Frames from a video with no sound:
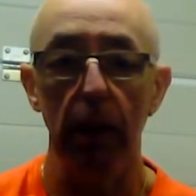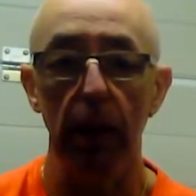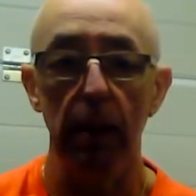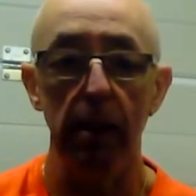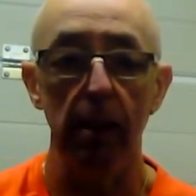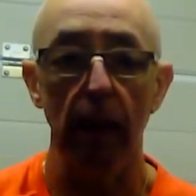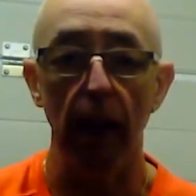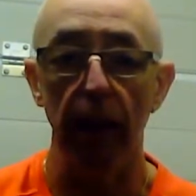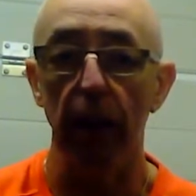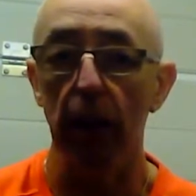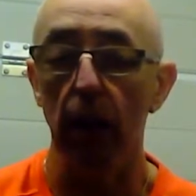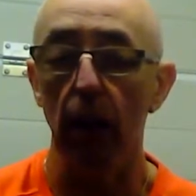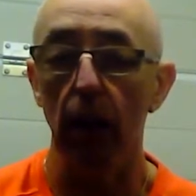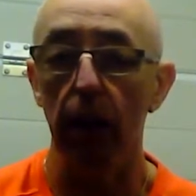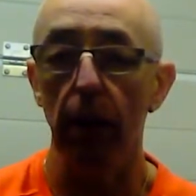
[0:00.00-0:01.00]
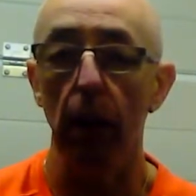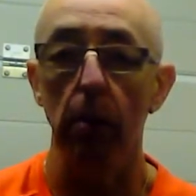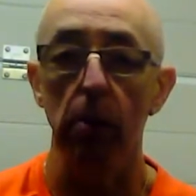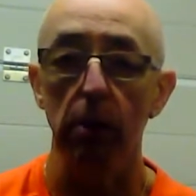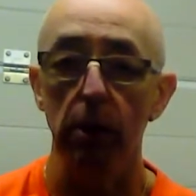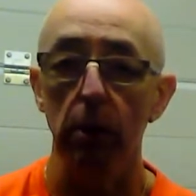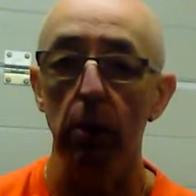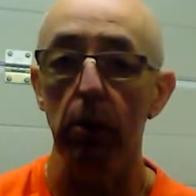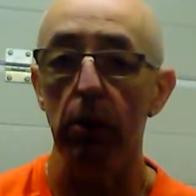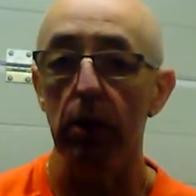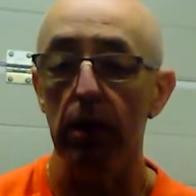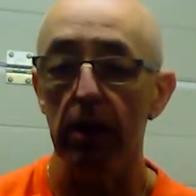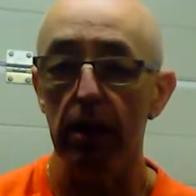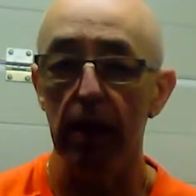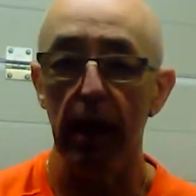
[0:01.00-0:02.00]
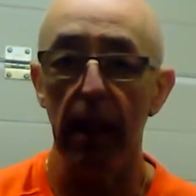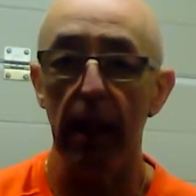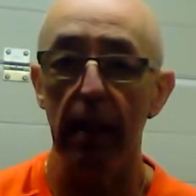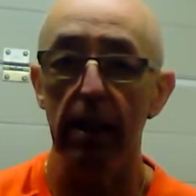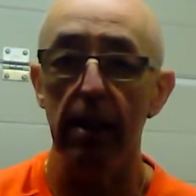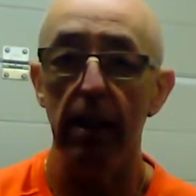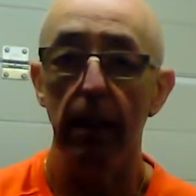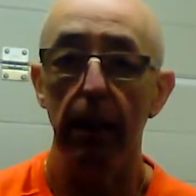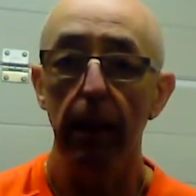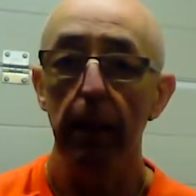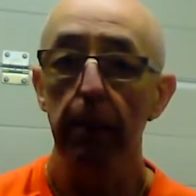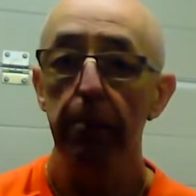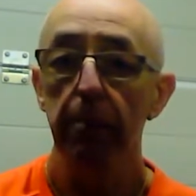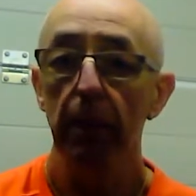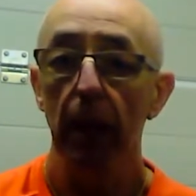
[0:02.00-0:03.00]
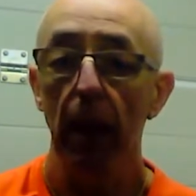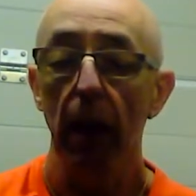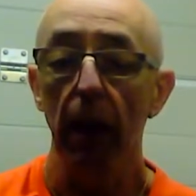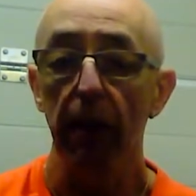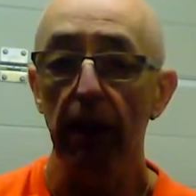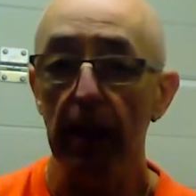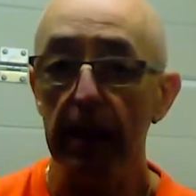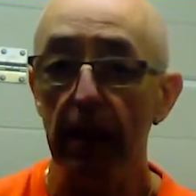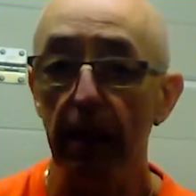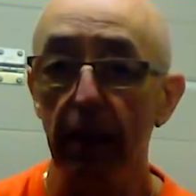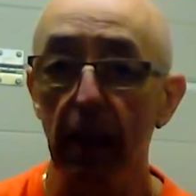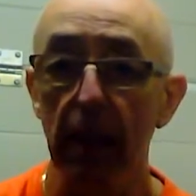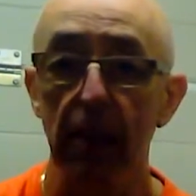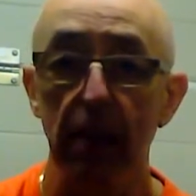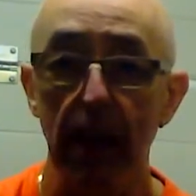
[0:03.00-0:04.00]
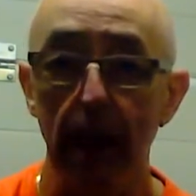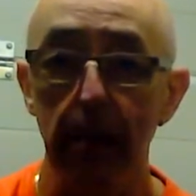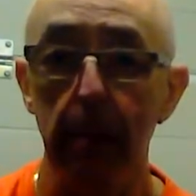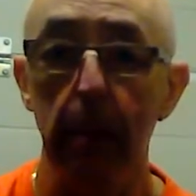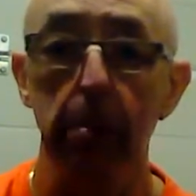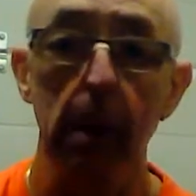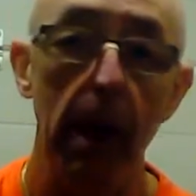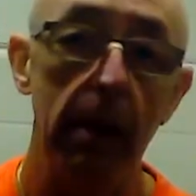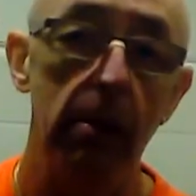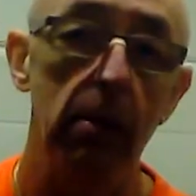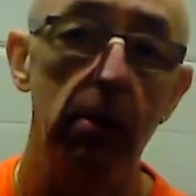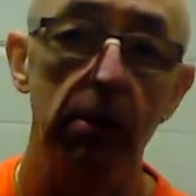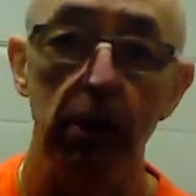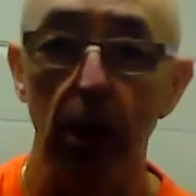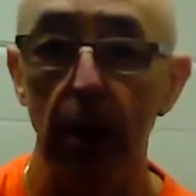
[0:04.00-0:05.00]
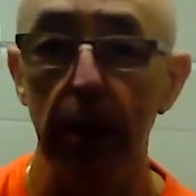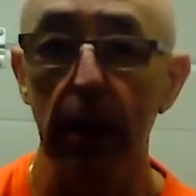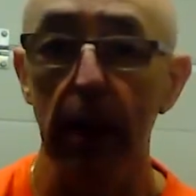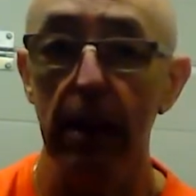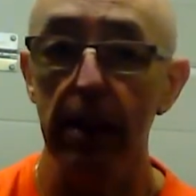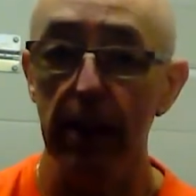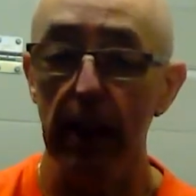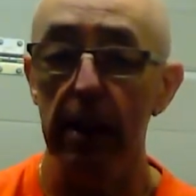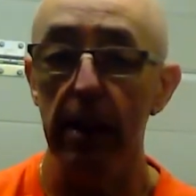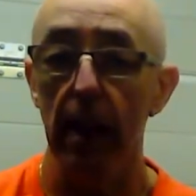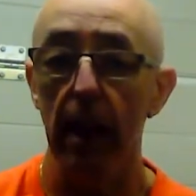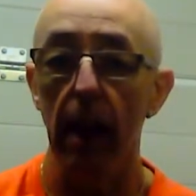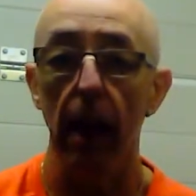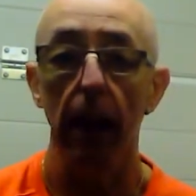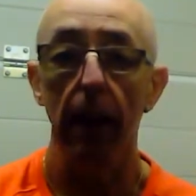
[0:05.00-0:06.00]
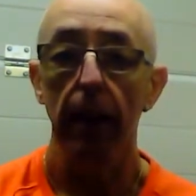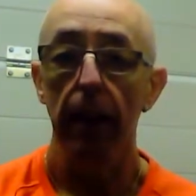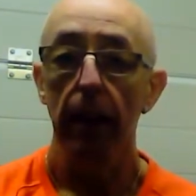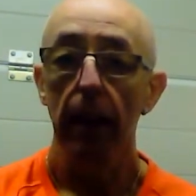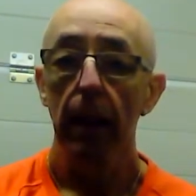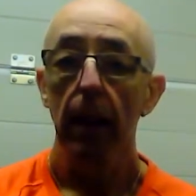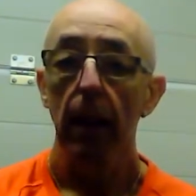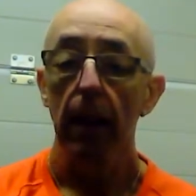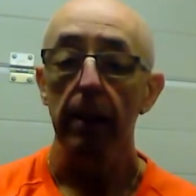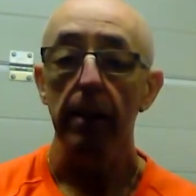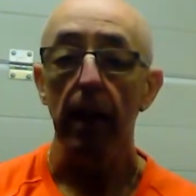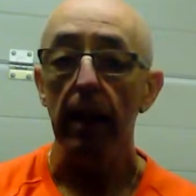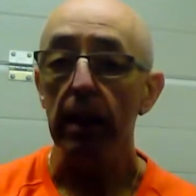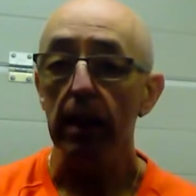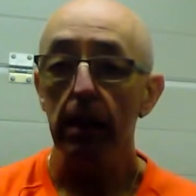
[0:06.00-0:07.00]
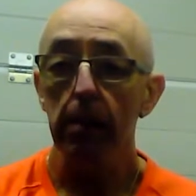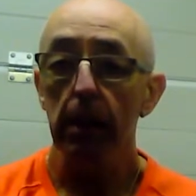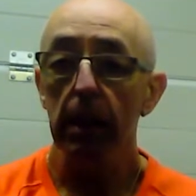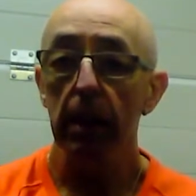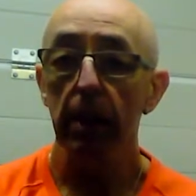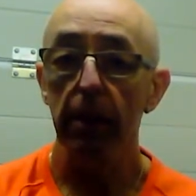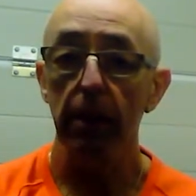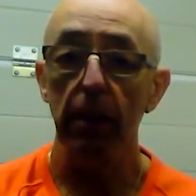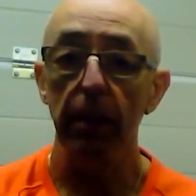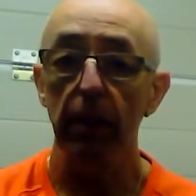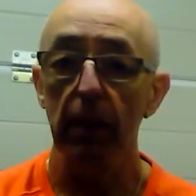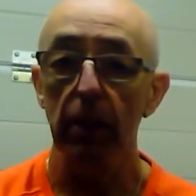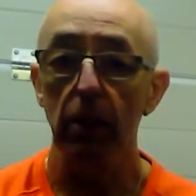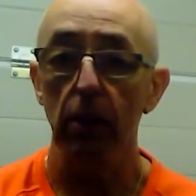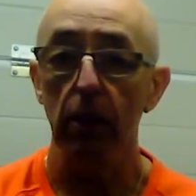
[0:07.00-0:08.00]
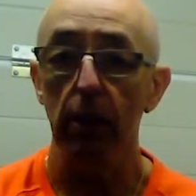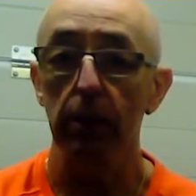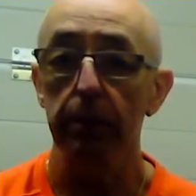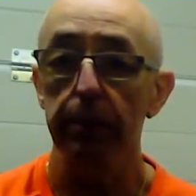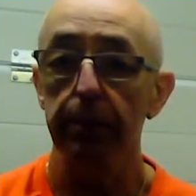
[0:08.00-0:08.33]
Eat avocados, nuts, seeds, fatty fish, salmon, mackerel, sardines, things like that. And take an omega-3 fish oil.